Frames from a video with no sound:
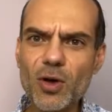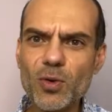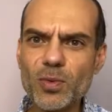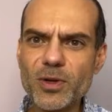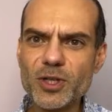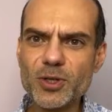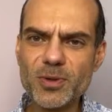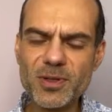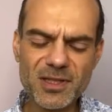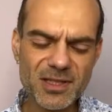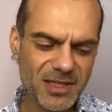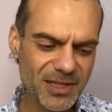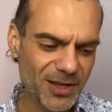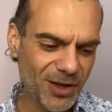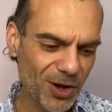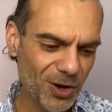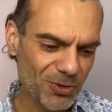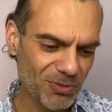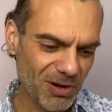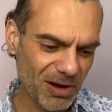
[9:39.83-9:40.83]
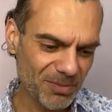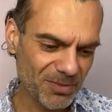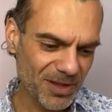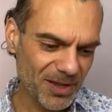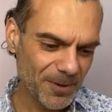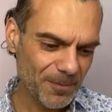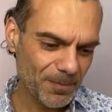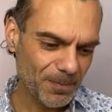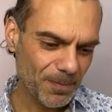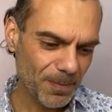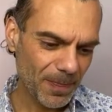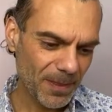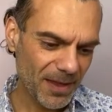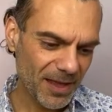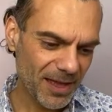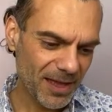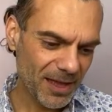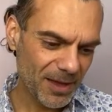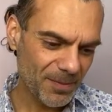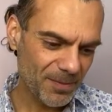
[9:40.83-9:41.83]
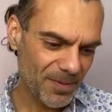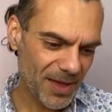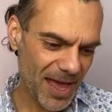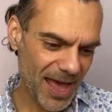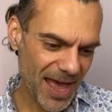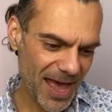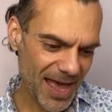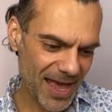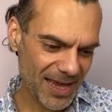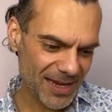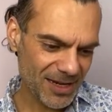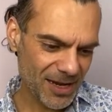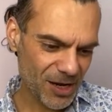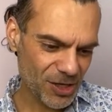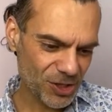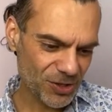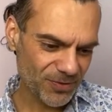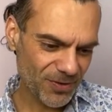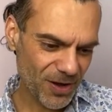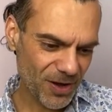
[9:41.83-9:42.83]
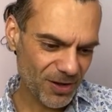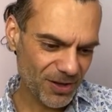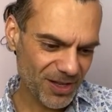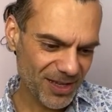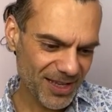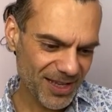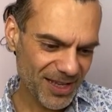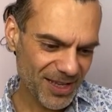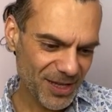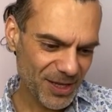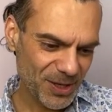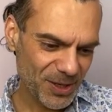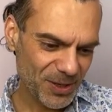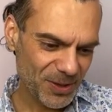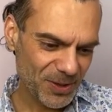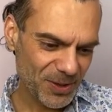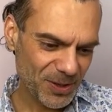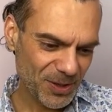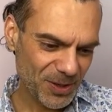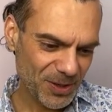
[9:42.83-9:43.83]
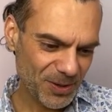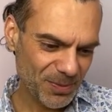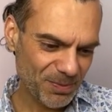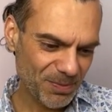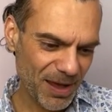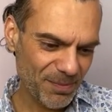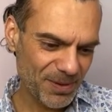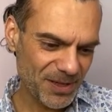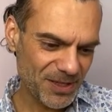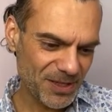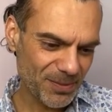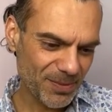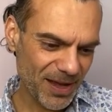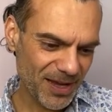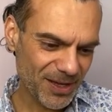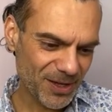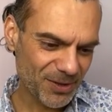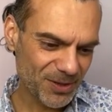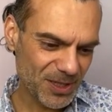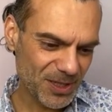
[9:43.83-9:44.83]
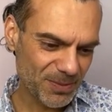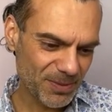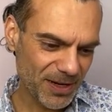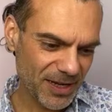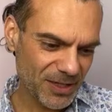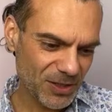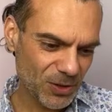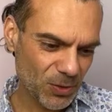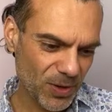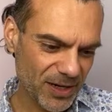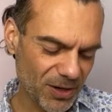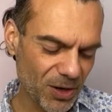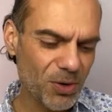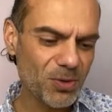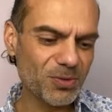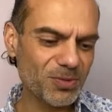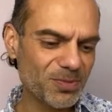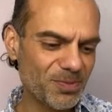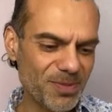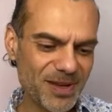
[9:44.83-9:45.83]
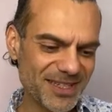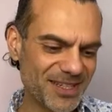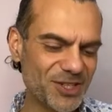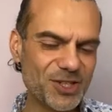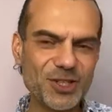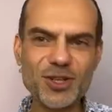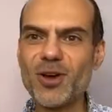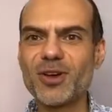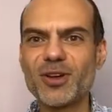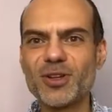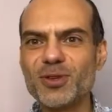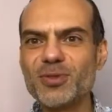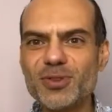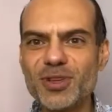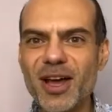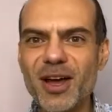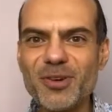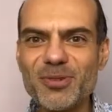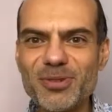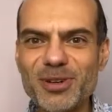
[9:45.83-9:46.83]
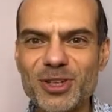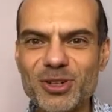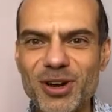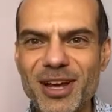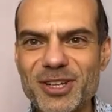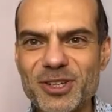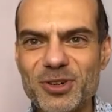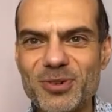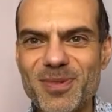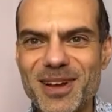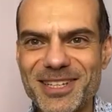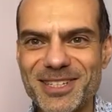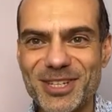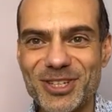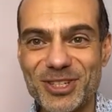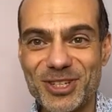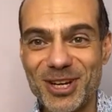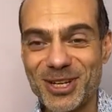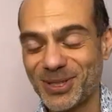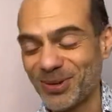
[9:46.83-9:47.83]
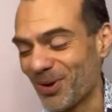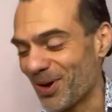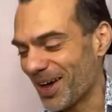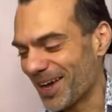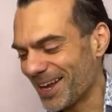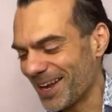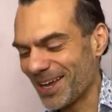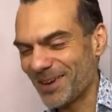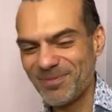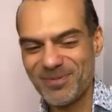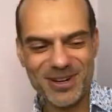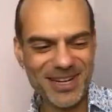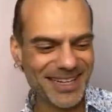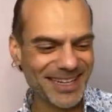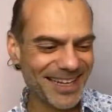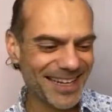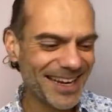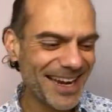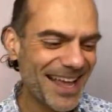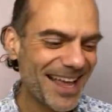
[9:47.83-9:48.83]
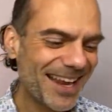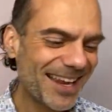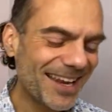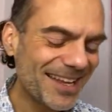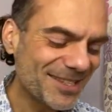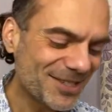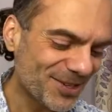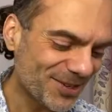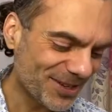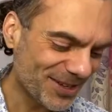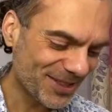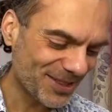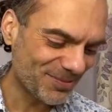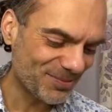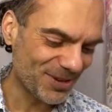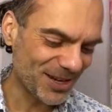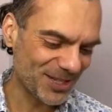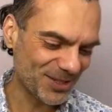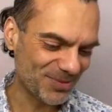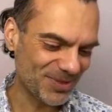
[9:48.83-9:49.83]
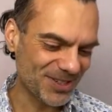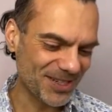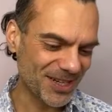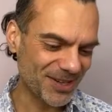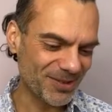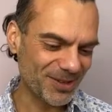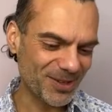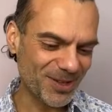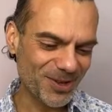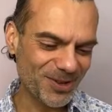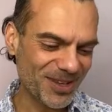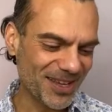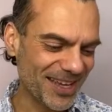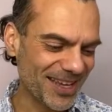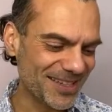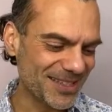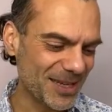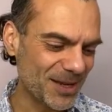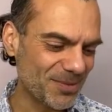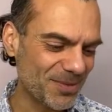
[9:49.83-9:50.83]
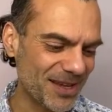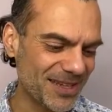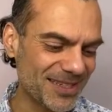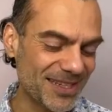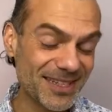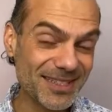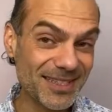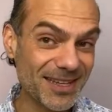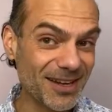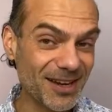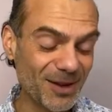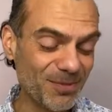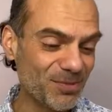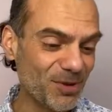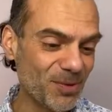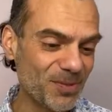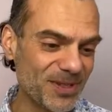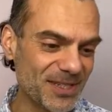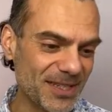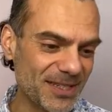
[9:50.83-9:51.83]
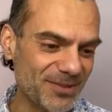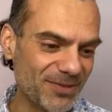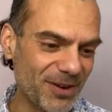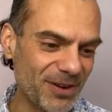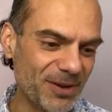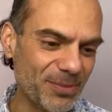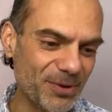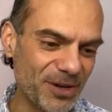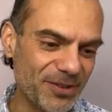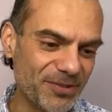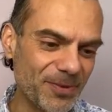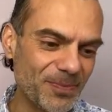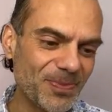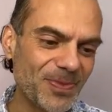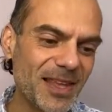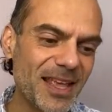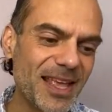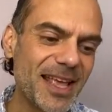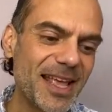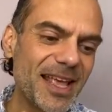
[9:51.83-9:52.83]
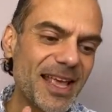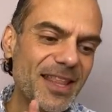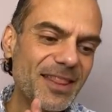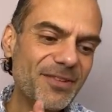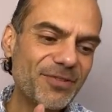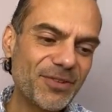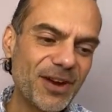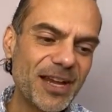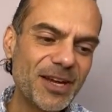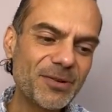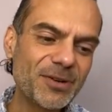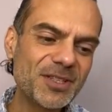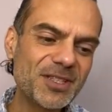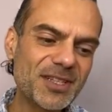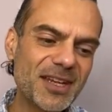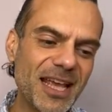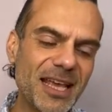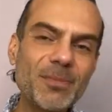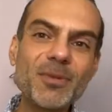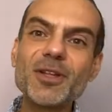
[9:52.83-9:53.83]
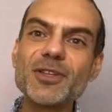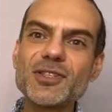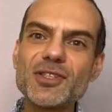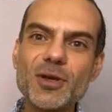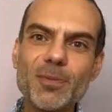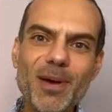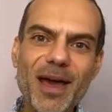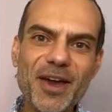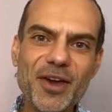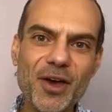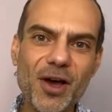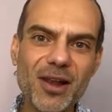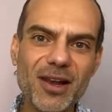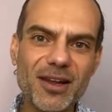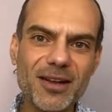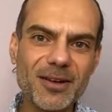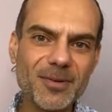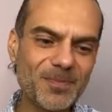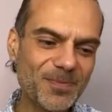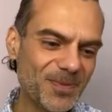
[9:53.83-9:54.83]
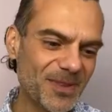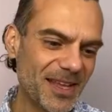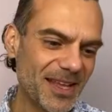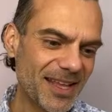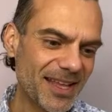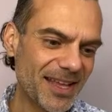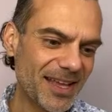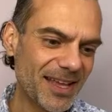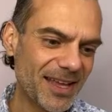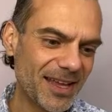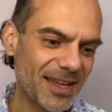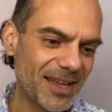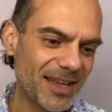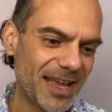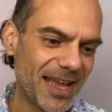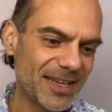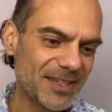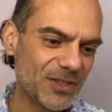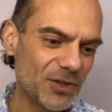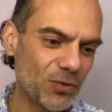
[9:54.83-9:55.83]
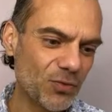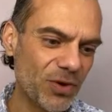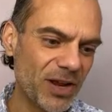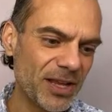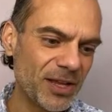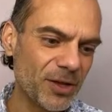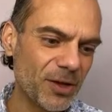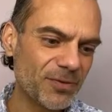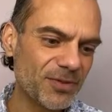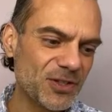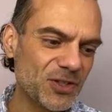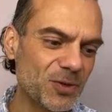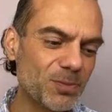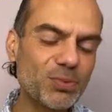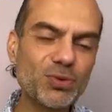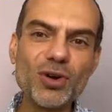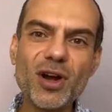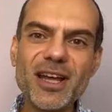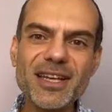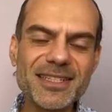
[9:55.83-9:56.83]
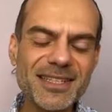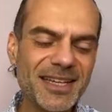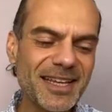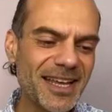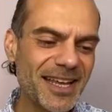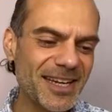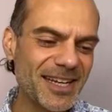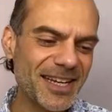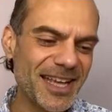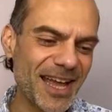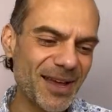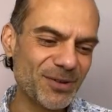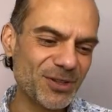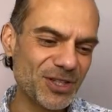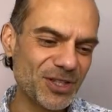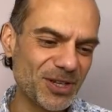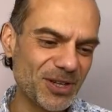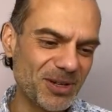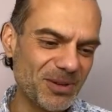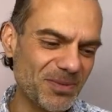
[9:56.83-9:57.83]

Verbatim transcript: Which one's cigar rum? Um, and Ashfaq. Uh, Pappy Tobacco displayed quite. Oh, message gone. You can't retract your message just while I'm reading it. Let's look at the press material. Okay, as I as I said, I promise it's very brief. The fragrance name Tobacolor uh, has the ring of a surprising encounter.